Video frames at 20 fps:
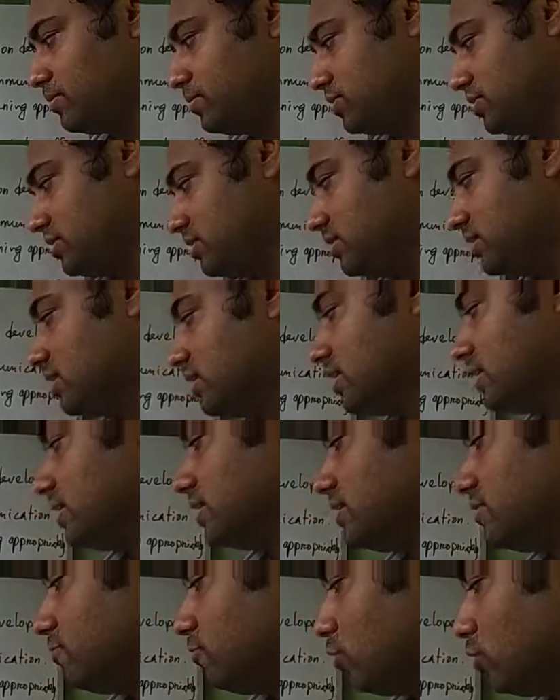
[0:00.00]
hypothesis.
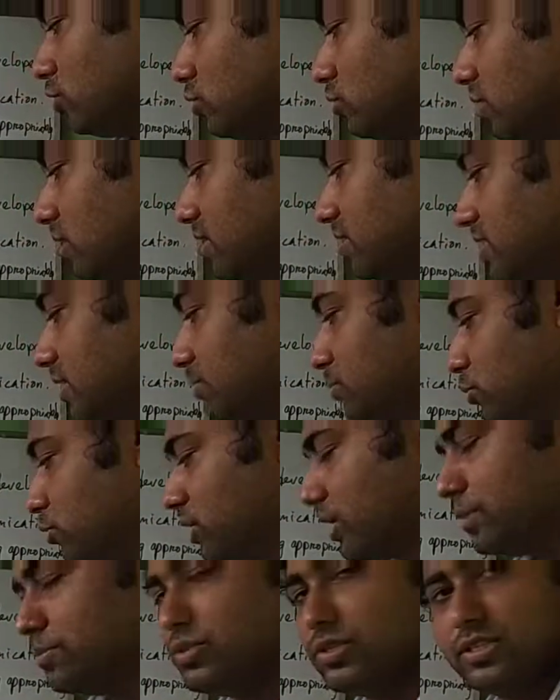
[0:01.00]
Fourth one is input
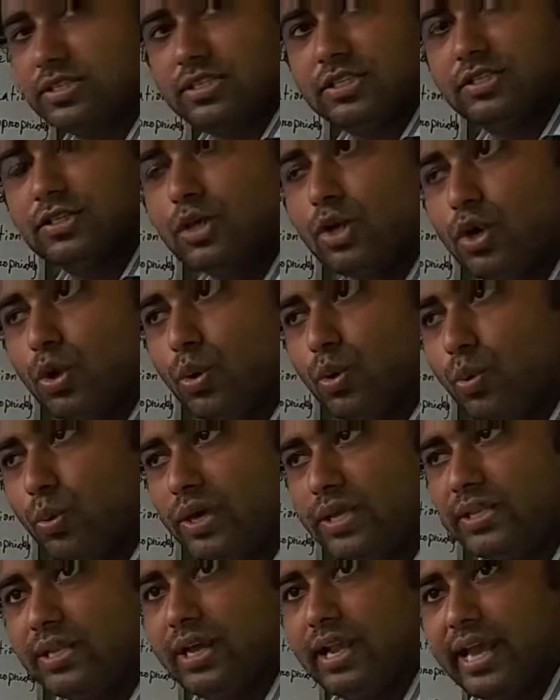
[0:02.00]
hypothesis.
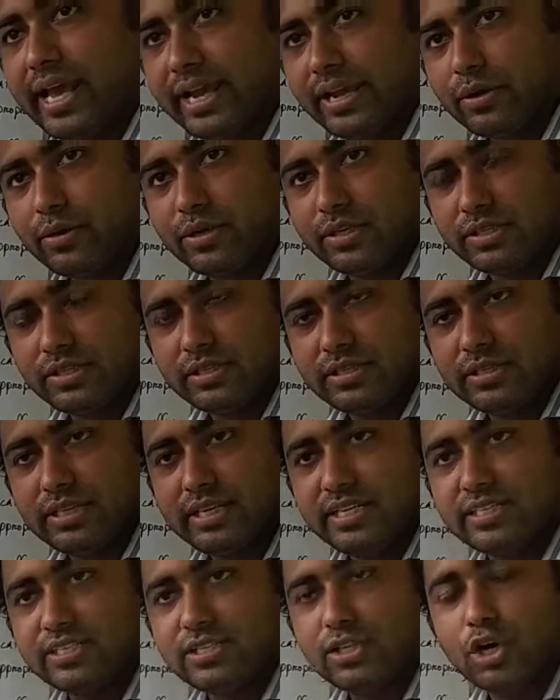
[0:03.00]
When the language
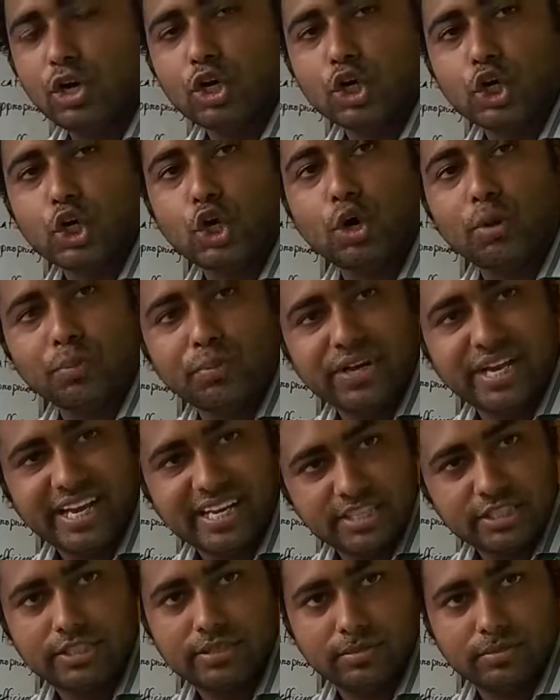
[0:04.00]
is not
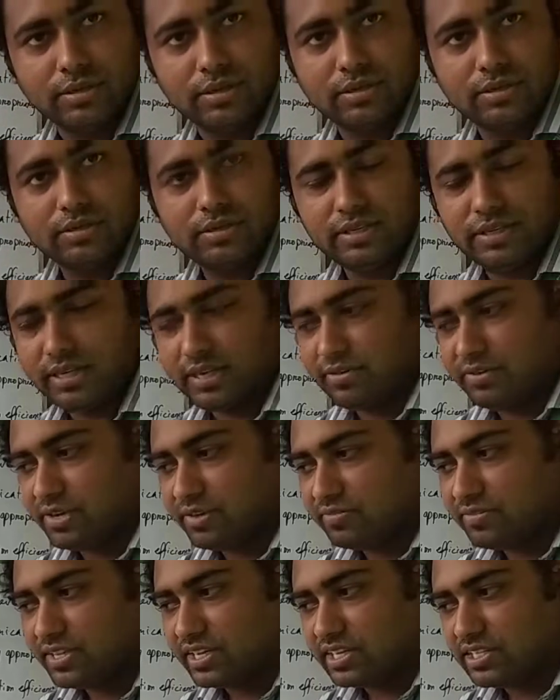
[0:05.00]
comprehensible,
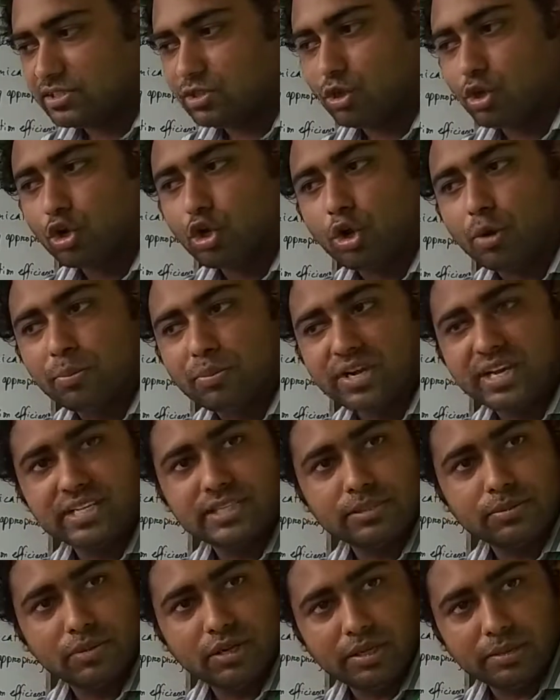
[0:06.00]
if there is no
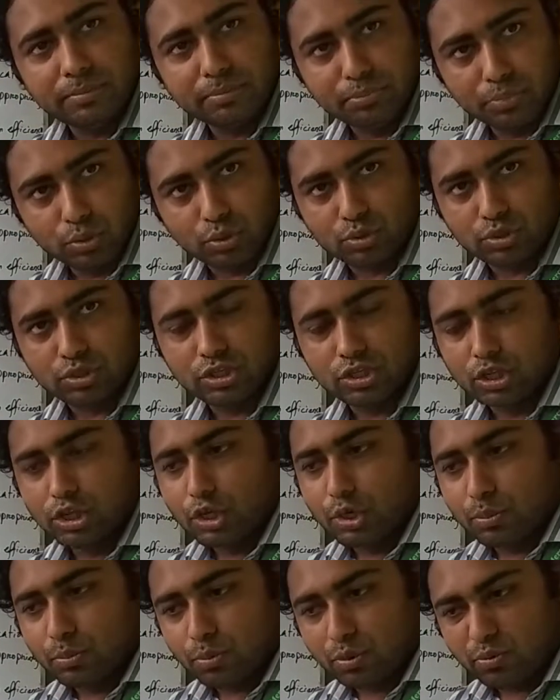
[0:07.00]
comprehensible input
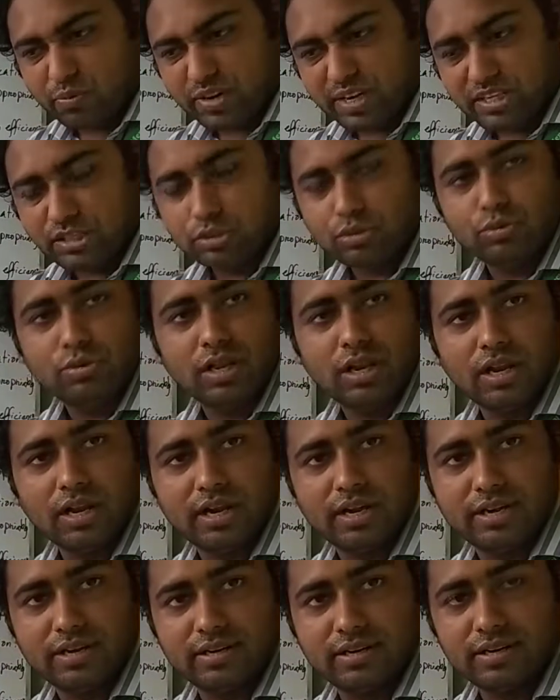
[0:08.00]
provided to the
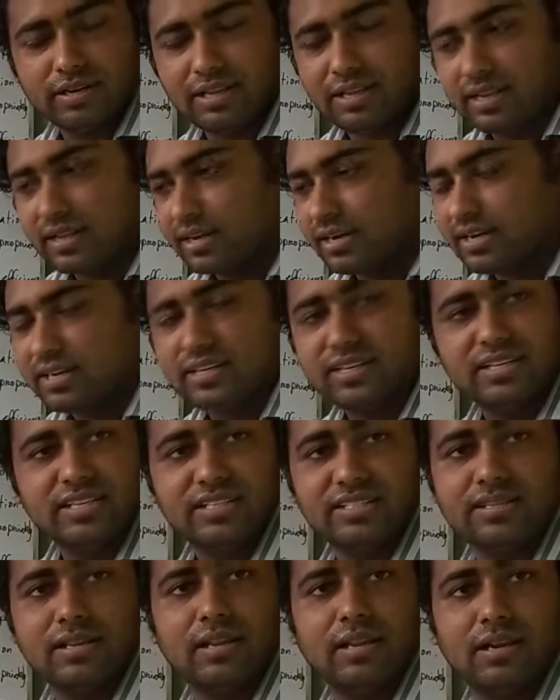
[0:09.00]
learner
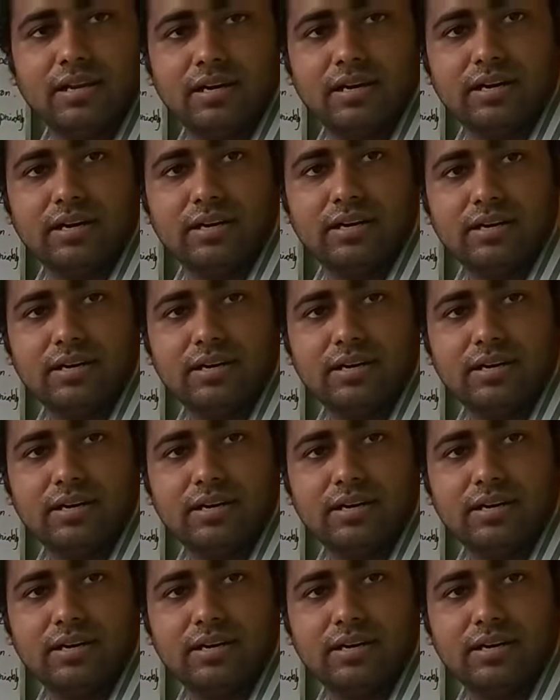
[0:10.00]
doesn't learn.